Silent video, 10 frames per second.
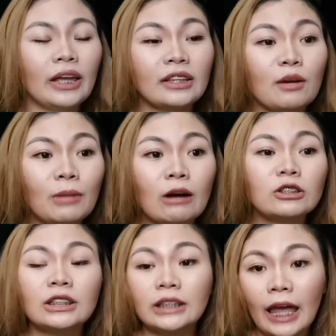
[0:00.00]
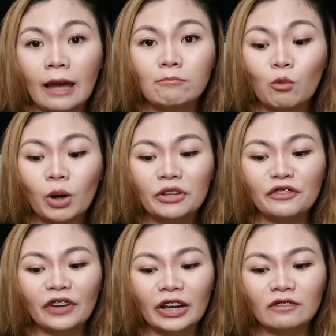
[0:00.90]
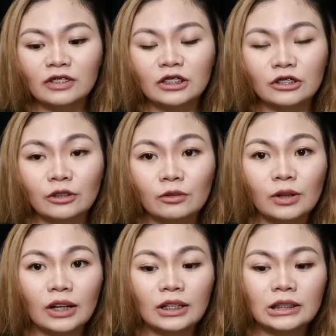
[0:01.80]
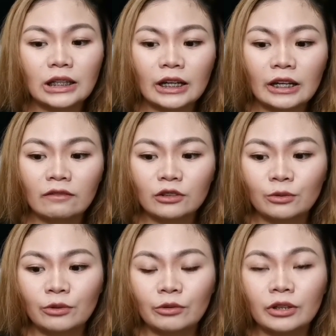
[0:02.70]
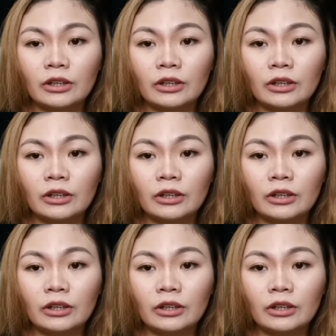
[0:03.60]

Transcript: And the mouse is M150 as I have shown you